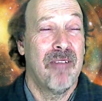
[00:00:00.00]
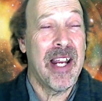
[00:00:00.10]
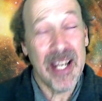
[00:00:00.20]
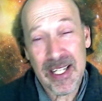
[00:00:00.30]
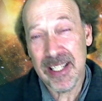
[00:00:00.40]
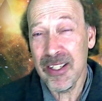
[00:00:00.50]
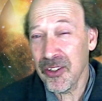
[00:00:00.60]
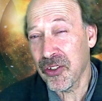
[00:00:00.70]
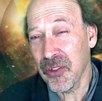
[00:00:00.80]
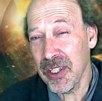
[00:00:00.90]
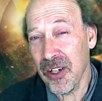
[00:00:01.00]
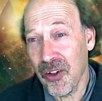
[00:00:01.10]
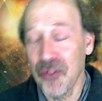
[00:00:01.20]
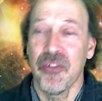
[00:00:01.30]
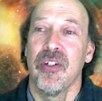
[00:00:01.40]

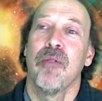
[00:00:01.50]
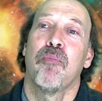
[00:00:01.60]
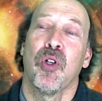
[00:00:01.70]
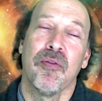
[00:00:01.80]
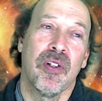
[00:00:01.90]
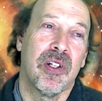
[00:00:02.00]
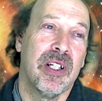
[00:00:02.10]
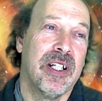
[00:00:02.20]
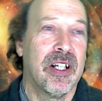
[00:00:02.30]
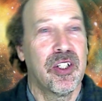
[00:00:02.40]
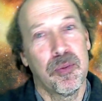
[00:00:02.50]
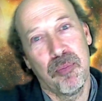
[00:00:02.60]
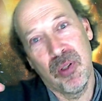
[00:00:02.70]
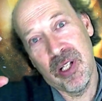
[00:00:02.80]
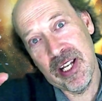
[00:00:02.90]
antineutrinos perfectly
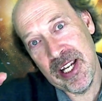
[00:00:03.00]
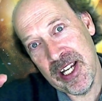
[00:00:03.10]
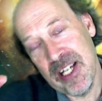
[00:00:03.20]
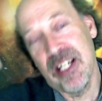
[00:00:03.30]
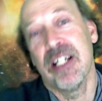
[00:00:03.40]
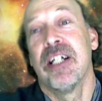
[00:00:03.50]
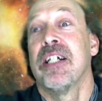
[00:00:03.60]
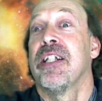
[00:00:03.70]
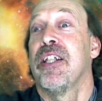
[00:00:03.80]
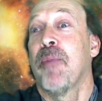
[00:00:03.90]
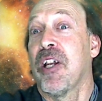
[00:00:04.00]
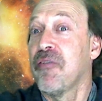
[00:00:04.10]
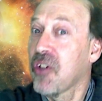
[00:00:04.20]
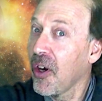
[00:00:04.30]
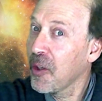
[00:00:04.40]
explain the amount of
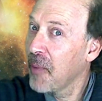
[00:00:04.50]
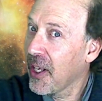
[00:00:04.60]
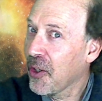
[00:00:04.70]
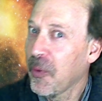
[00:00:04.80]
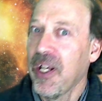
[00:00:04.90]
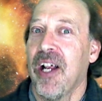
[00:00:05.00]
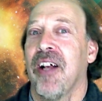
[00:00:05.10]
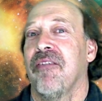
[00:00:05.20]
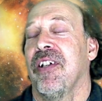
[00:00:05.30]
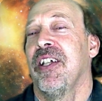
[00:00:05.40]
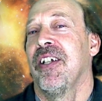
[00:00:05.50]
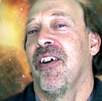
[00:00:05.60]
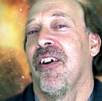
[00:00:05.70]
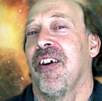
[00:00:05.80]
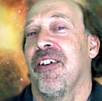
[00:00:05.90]
dark matter we have in
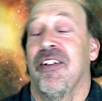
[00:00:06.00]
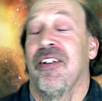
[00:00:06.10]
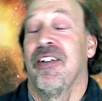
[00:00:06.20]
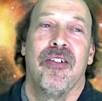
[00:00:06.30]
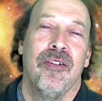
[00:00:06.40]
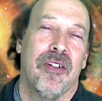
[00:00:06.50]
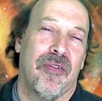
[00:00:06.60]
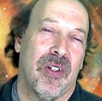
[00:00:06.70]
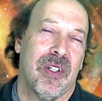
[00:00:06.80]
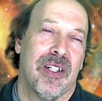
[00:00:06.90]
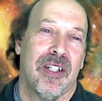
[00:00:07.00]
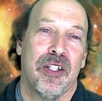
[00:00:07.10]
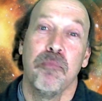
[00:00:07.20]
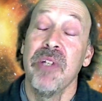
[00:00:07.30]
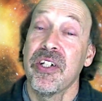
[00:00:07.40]
our universe,
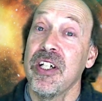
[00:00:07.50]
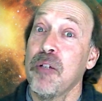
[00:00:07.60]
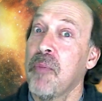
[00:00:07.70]
this missing